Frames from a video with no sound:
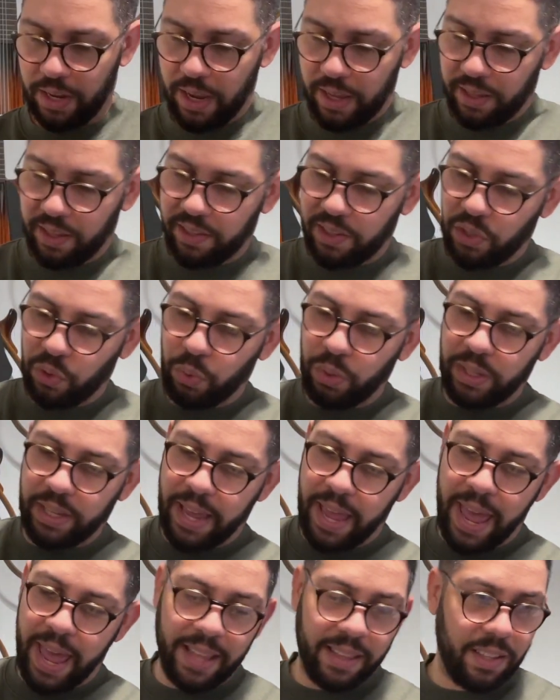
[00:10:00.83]
This is really
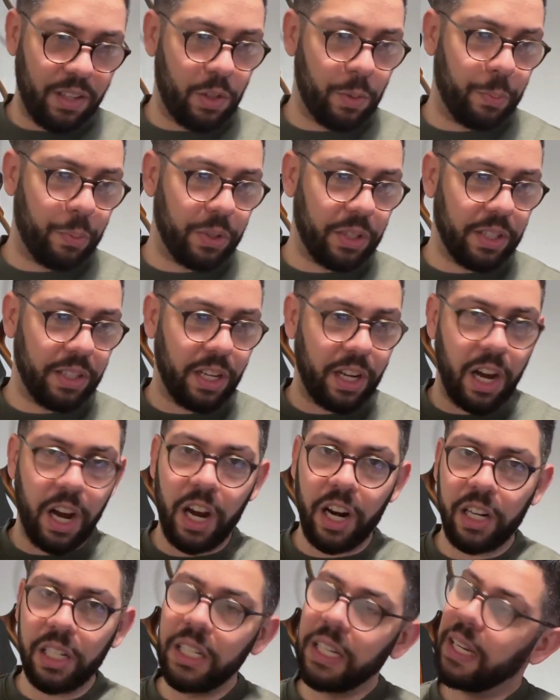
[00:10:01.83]
handy to put in the
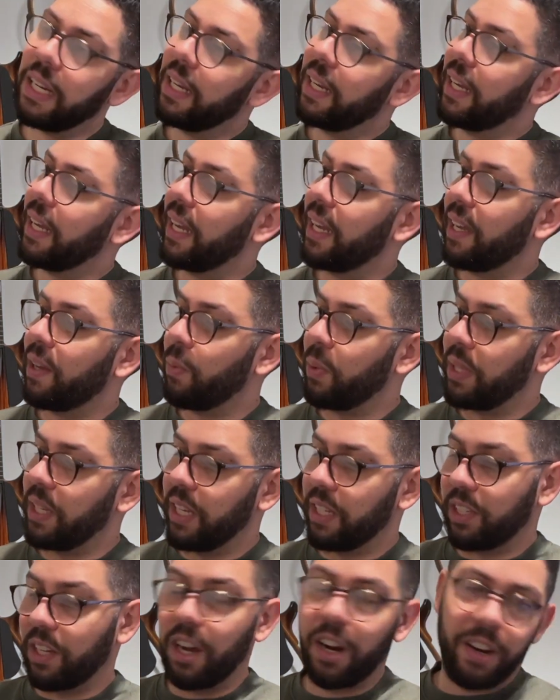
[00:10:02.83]
car with the
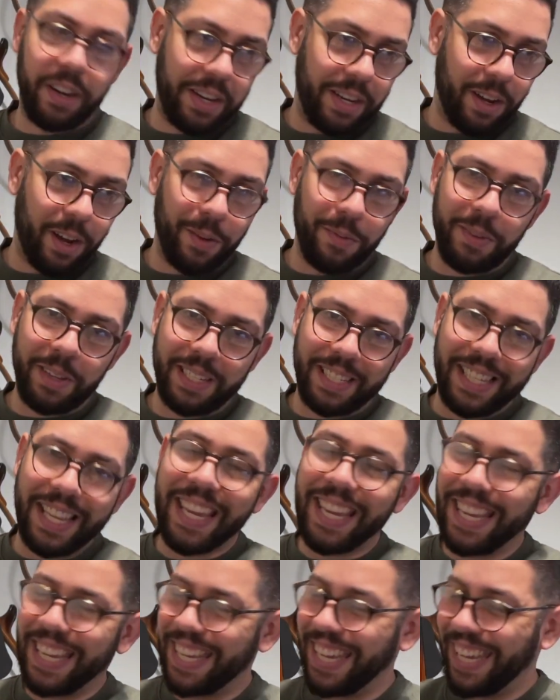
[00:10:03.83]
guitar in,
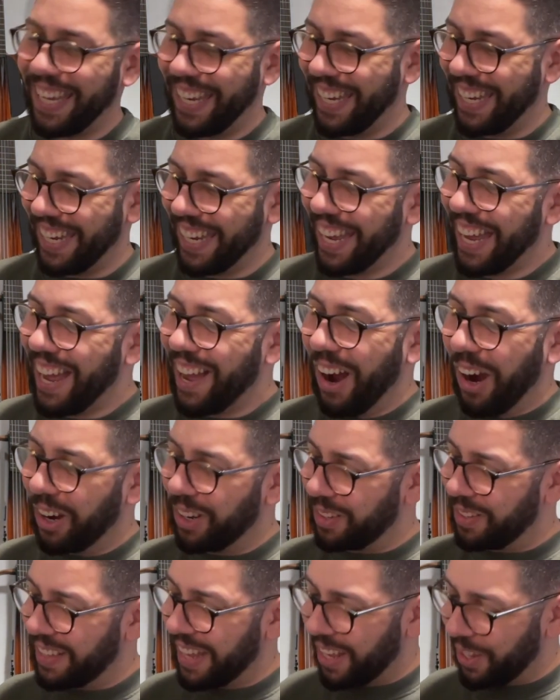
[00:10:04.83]
obviously, or
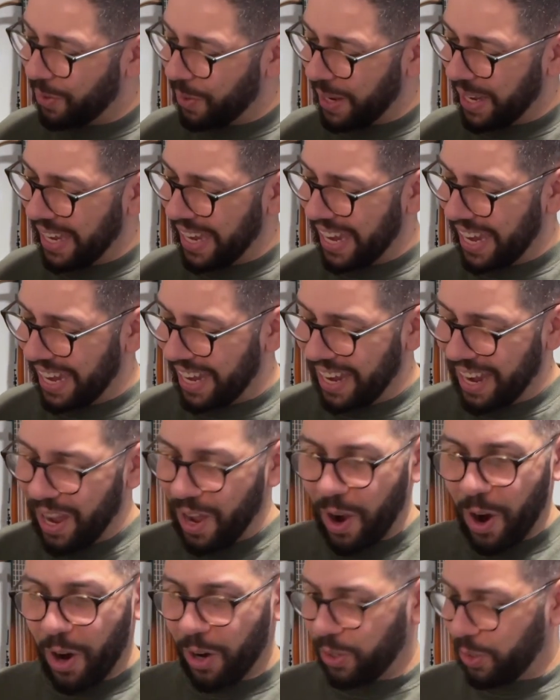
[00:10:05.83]
to take to a gig
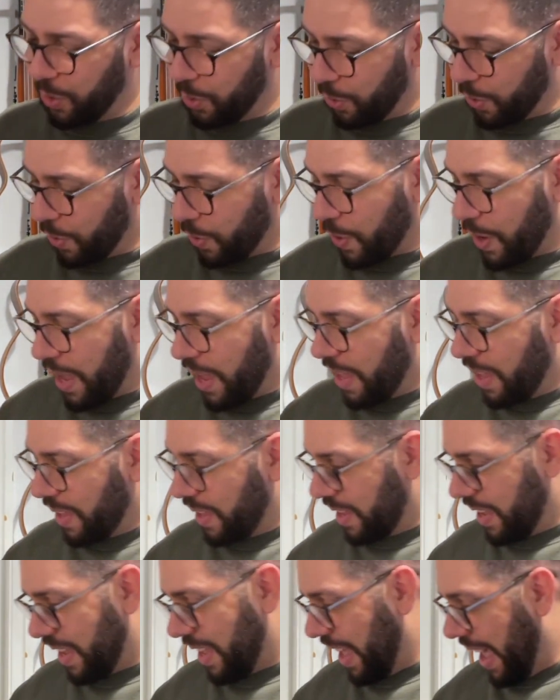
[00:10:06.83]
or to do
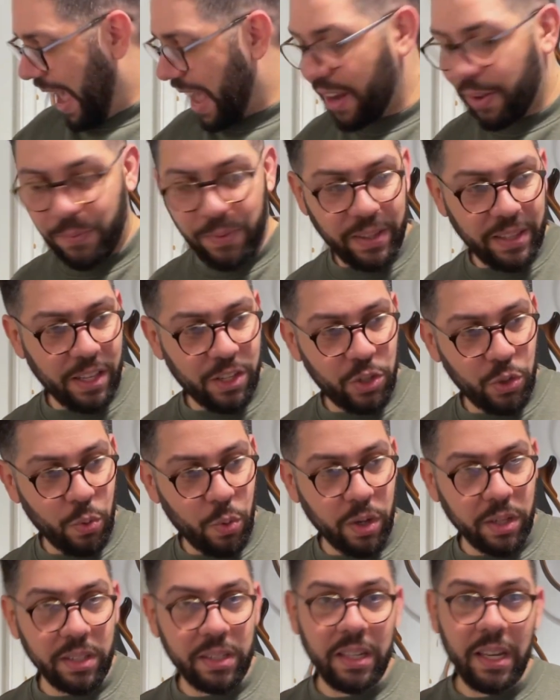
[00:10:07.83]
anything that you
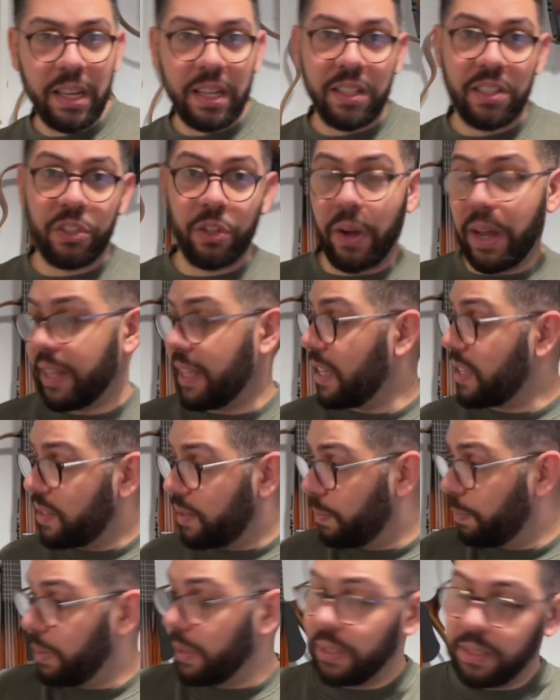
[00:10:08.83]
want. So, and that's
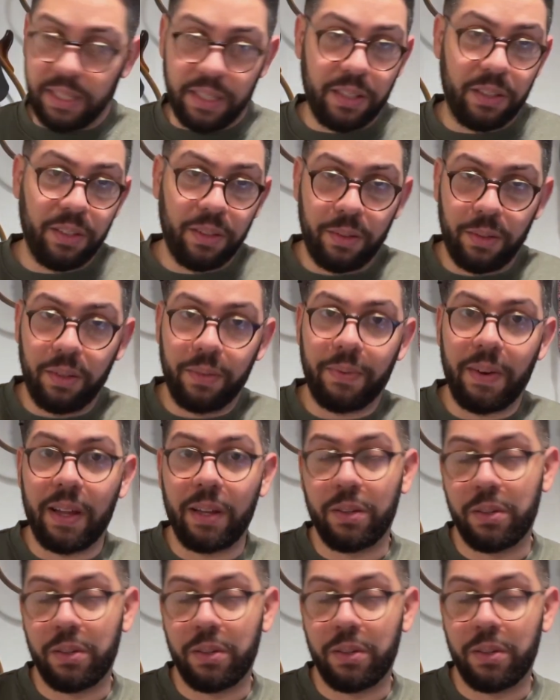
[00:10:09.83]
built into the value.